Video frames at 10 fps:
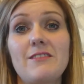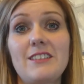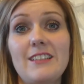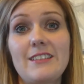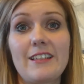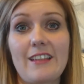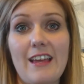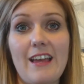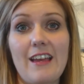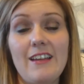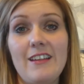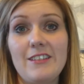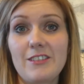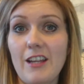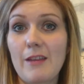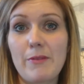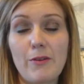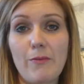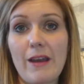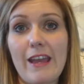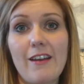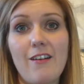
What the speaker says: sitting there typing away